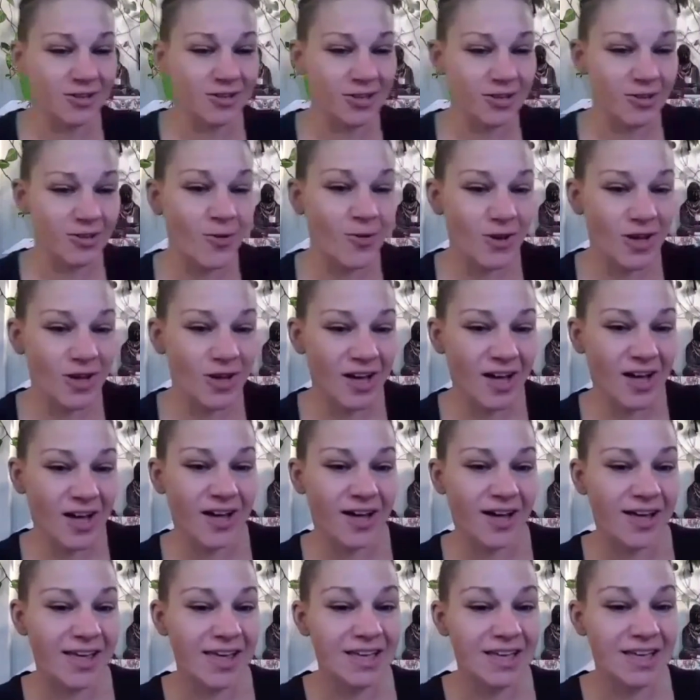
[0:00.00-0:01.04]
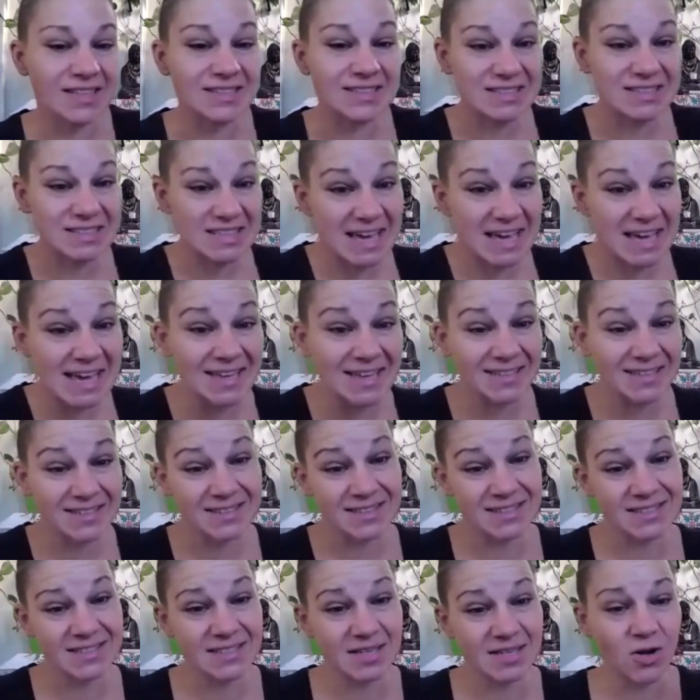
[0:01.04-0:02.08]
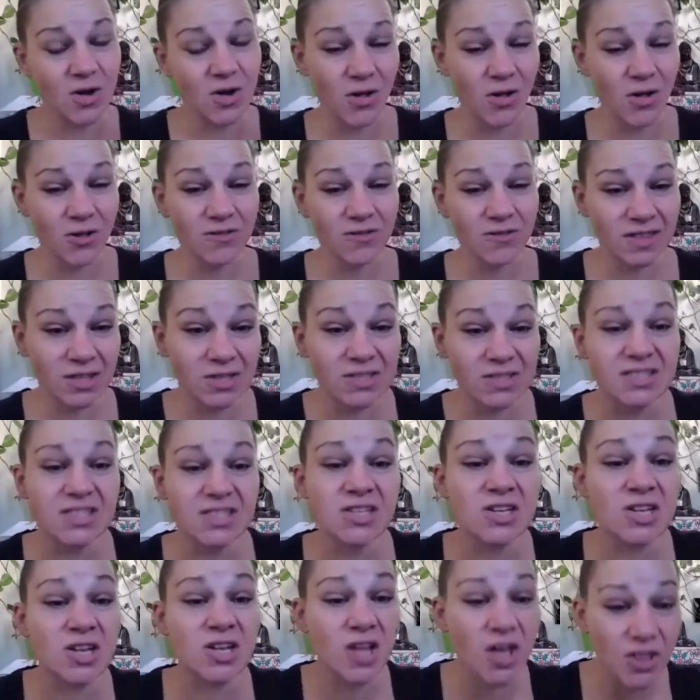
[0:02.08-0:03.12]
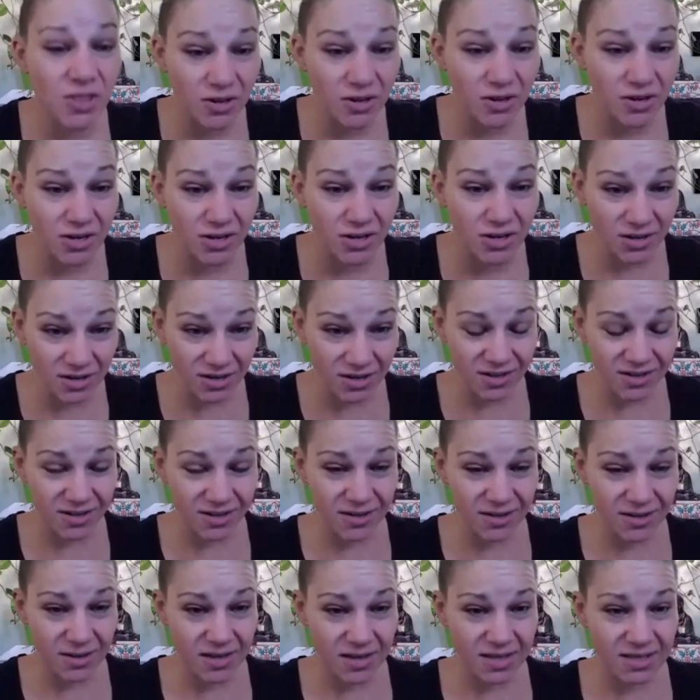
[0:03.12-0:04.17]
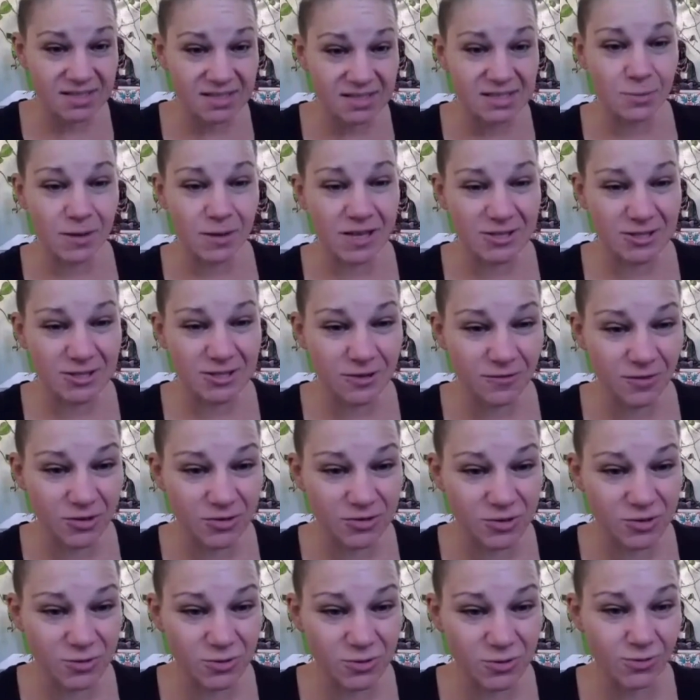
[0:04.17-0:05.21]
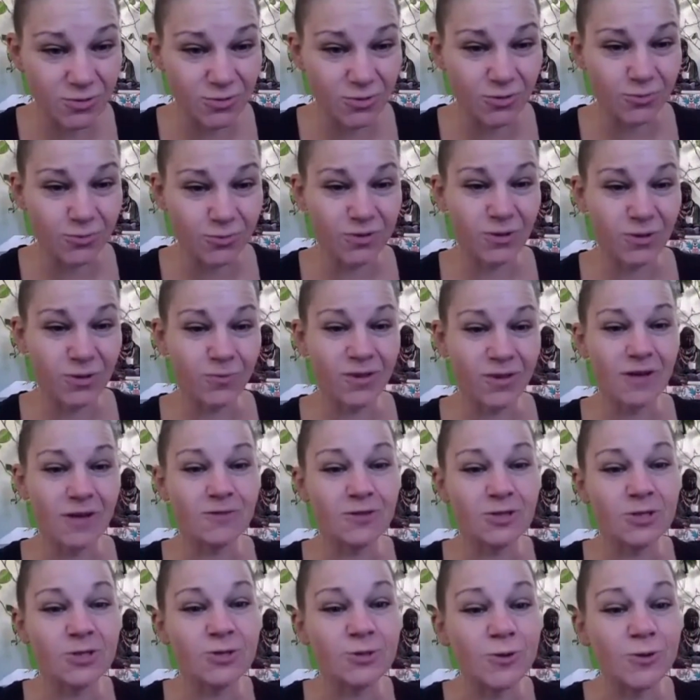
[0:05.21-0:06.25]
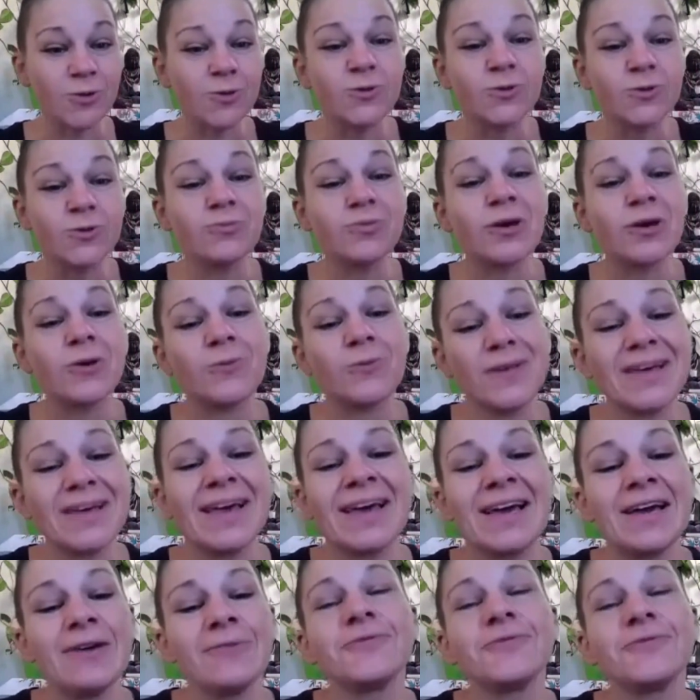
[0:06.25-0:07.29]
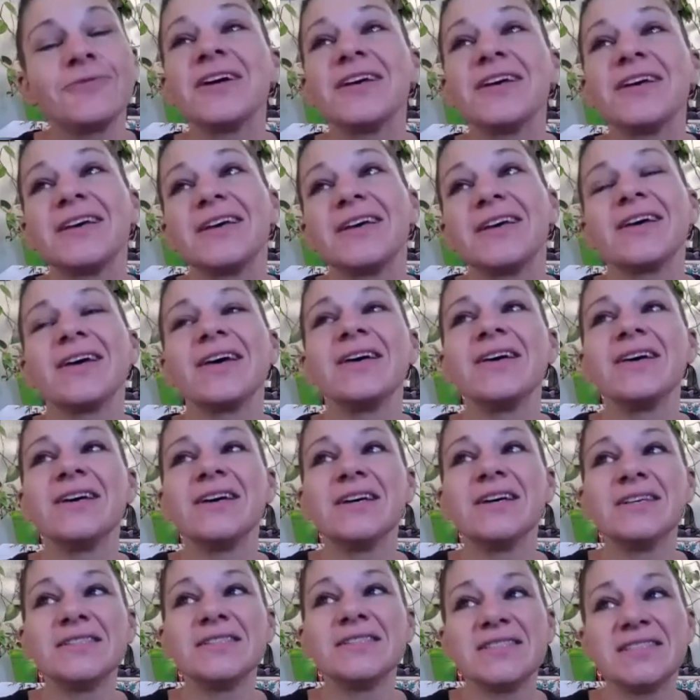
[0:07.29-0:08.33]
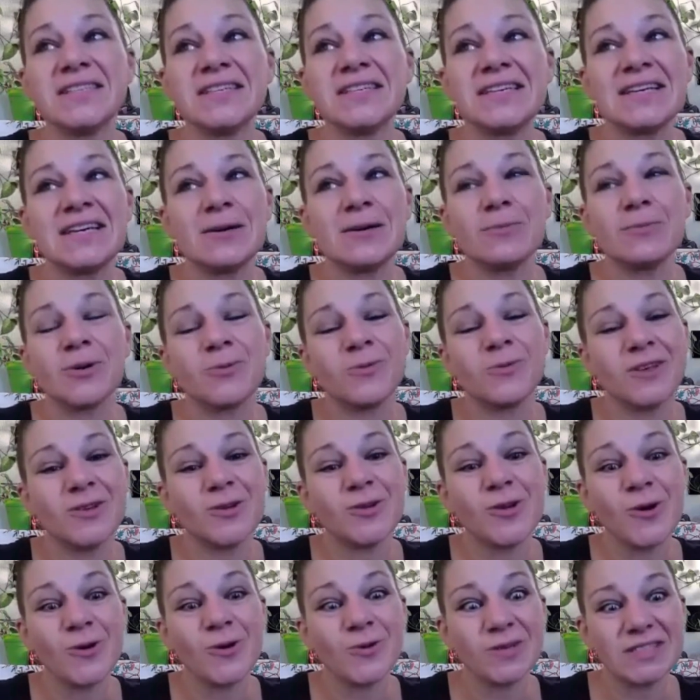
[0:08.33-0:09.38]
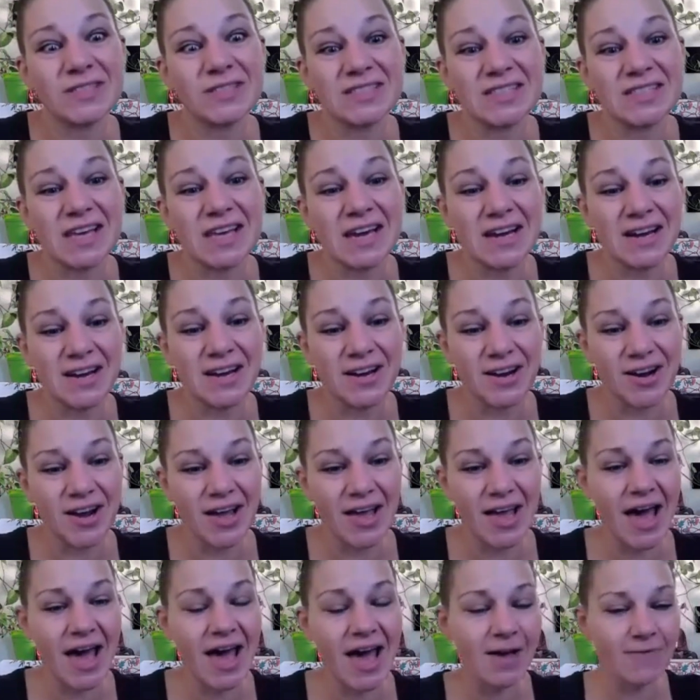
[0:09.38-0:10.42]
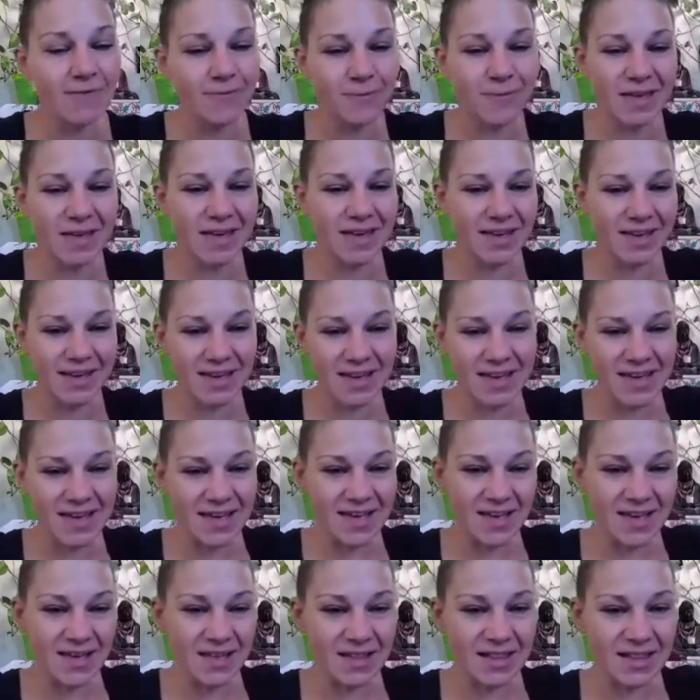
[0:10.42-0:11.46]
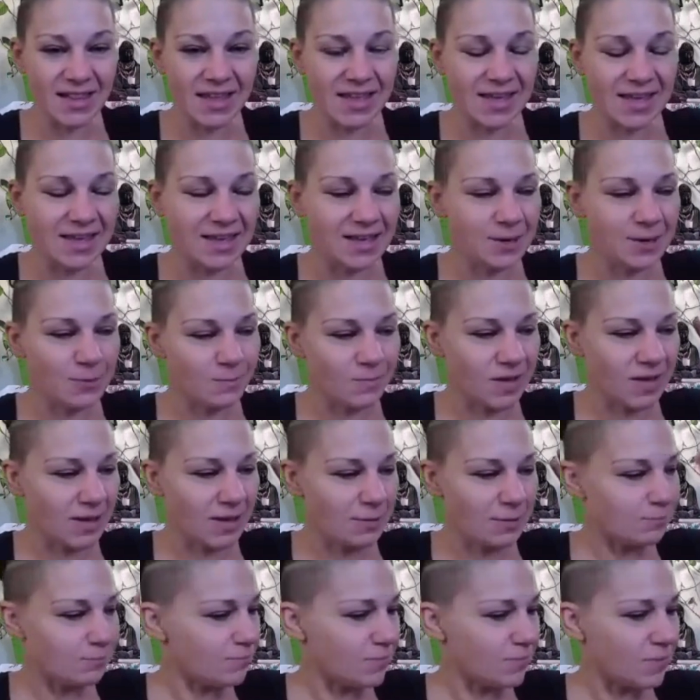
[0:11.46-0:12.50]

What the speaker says: yoga and dance and all of this, another expansion of our soul group. And then we have the soul group that we can't fucking see but we know is there. I have my, like, my